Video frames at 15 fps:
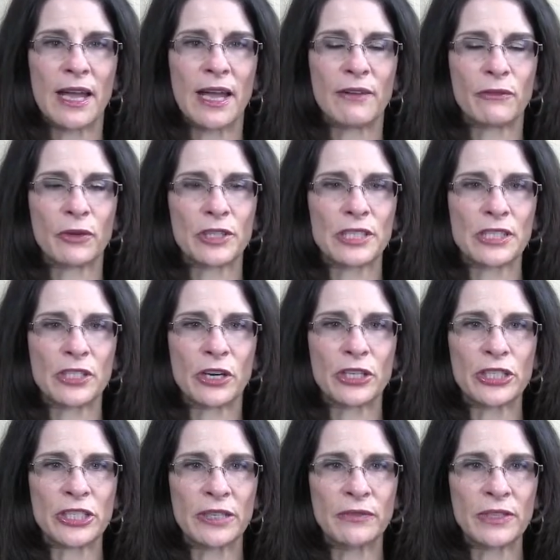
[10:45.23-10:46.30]
and for it to start
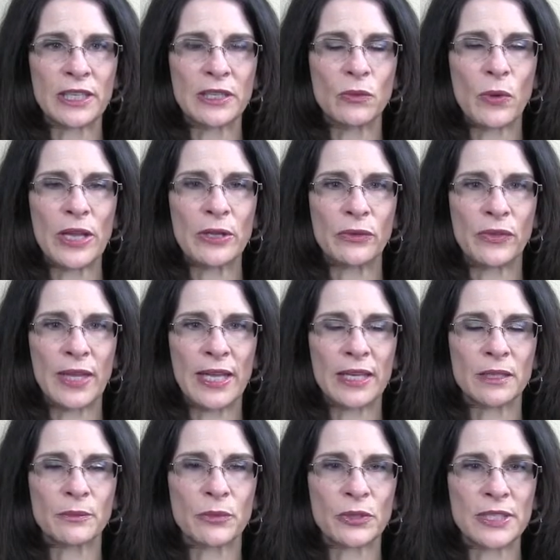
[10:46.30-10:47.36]
shifting the way you
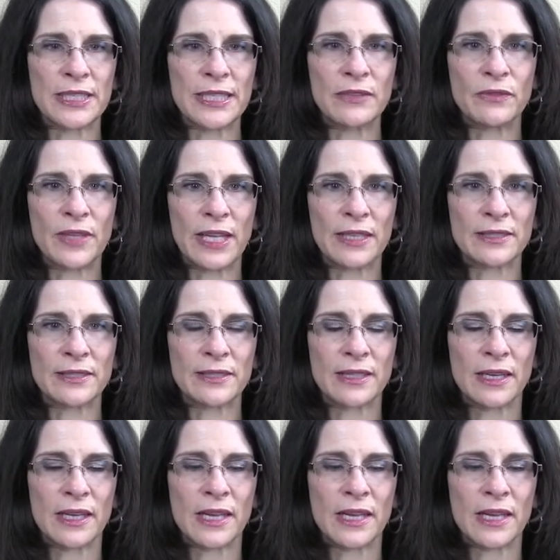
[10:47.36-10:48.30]
think and perceive things.